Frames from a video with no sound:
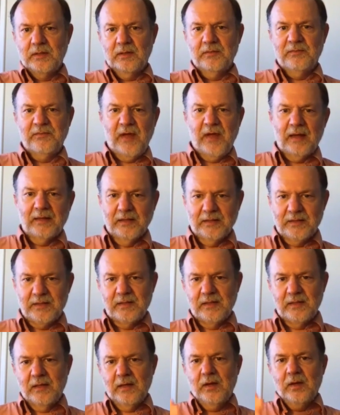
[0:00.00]
In fact,
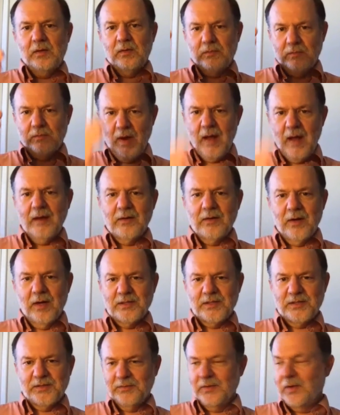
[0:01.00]
it's right
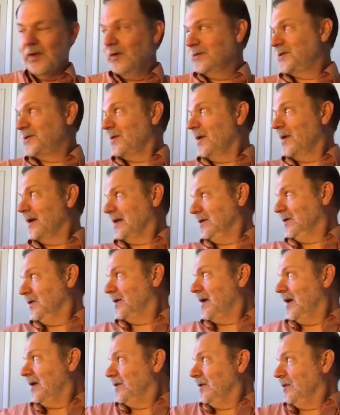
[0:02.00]
across the road, so I can look
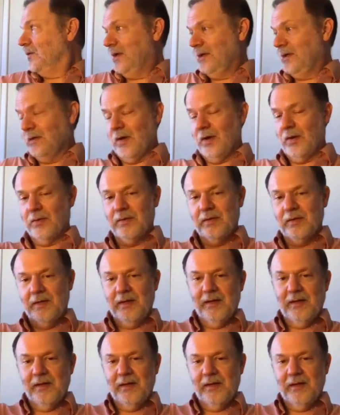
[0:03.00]
out the window